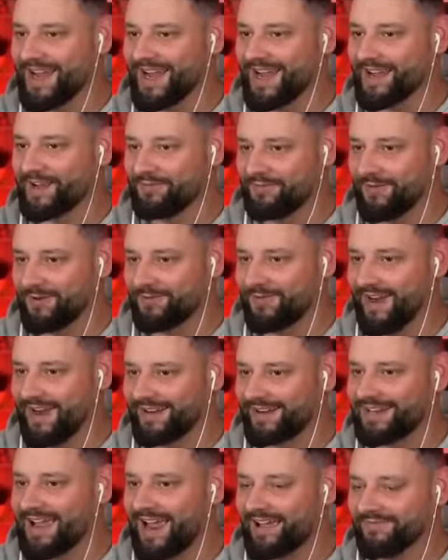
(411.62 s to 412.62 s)
evil
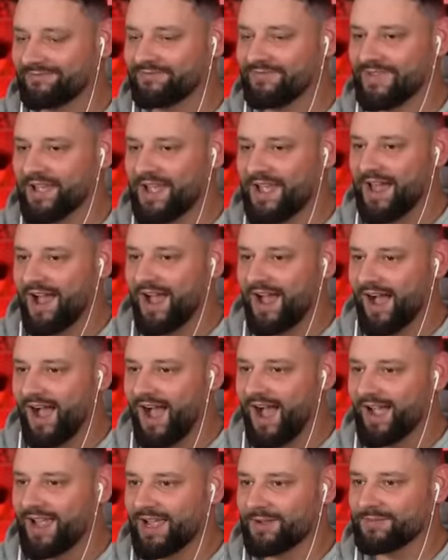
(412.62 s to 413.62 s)
right now.
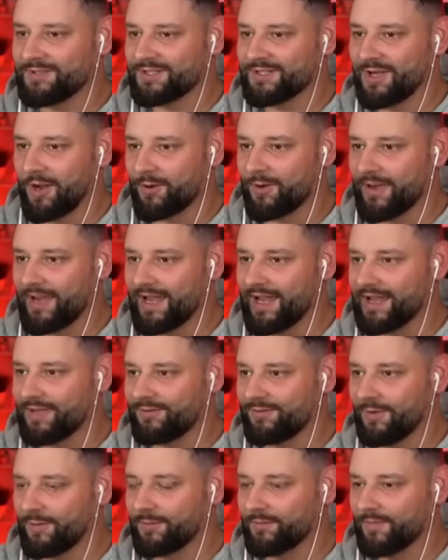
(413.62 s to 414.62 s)
I am so
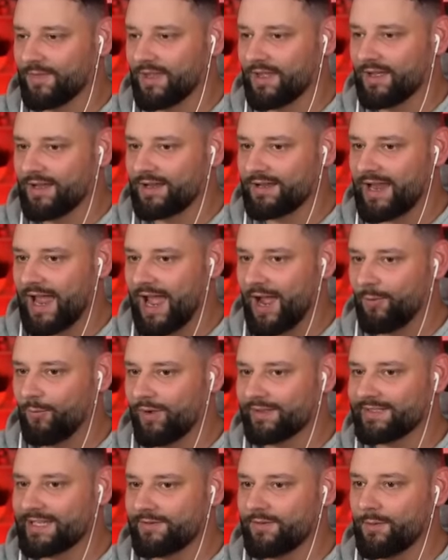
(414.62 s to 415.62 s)
evil. Now,
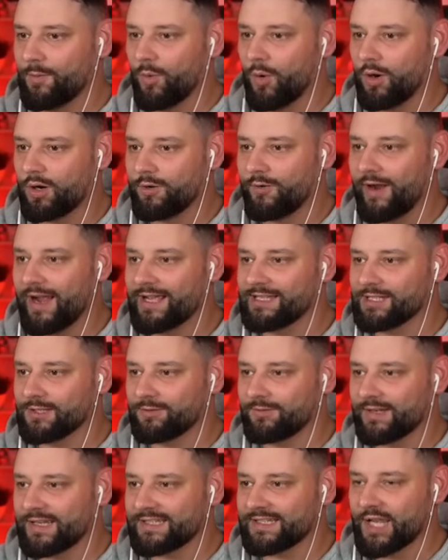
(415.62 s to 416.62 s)
what's even more
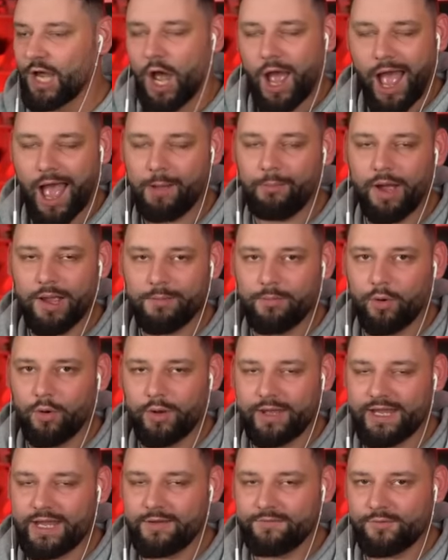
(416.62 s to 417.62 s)
crazier is, am I more
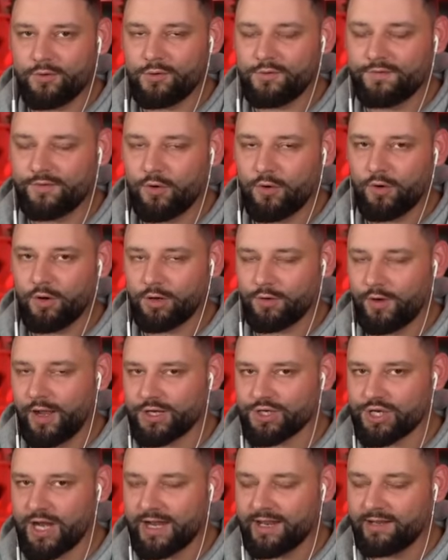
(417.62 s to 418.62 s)
evil for
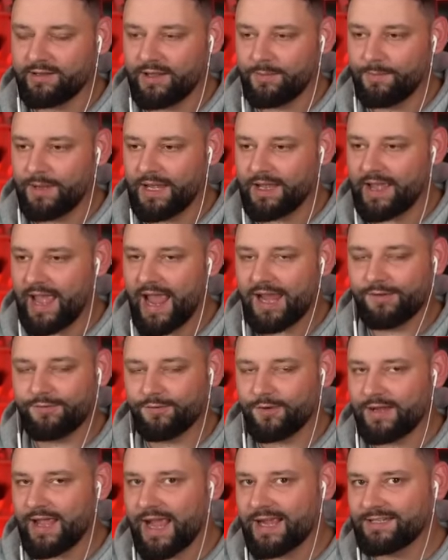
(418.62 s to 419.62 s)
crash landing the big
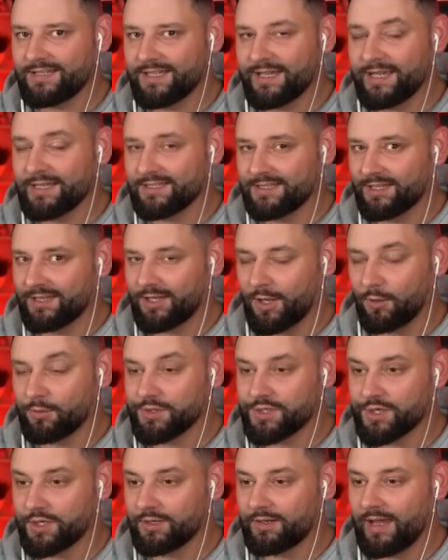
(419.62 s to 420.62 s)
A380 into the
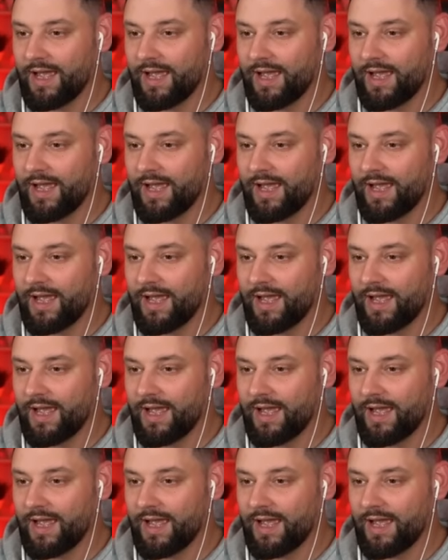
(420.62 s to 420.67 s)
ocean